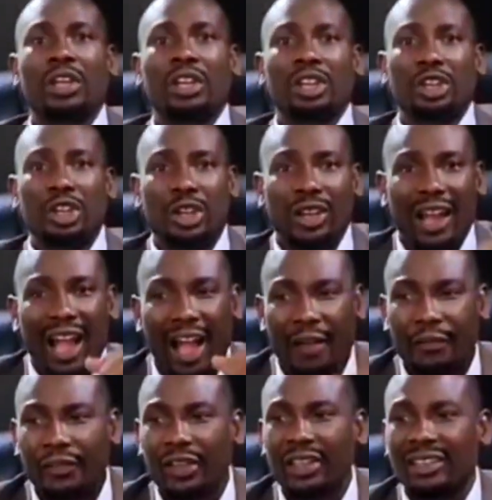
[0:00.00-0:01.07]
you have
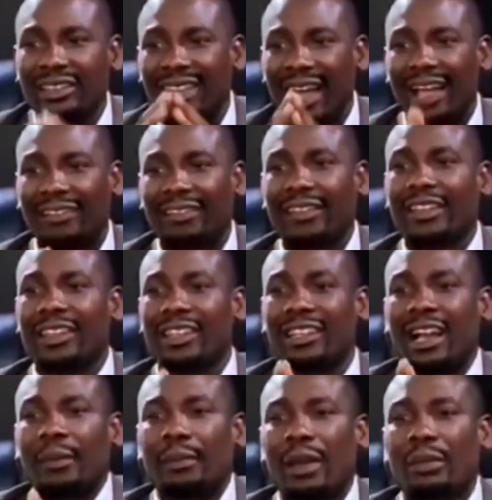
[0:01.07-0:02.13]
that you
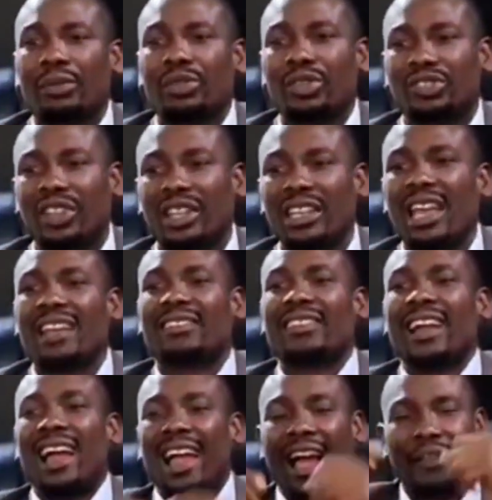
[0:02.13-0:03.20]
can be able to say, yes,
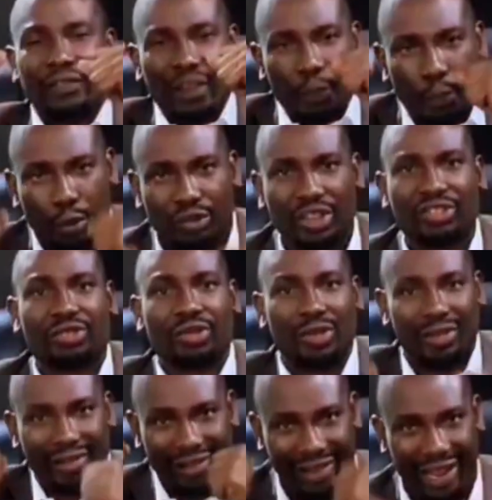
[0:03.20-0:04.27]
I have the possessory
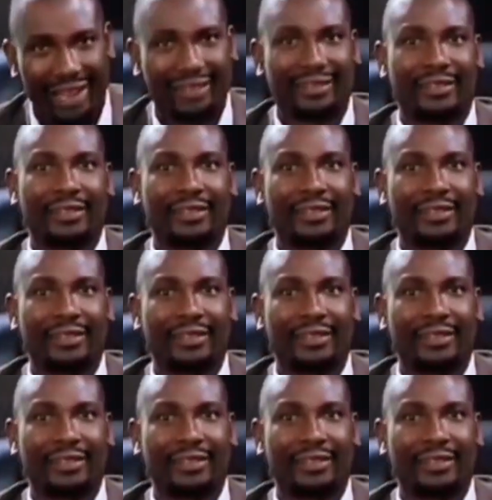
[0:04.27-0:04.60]
rights.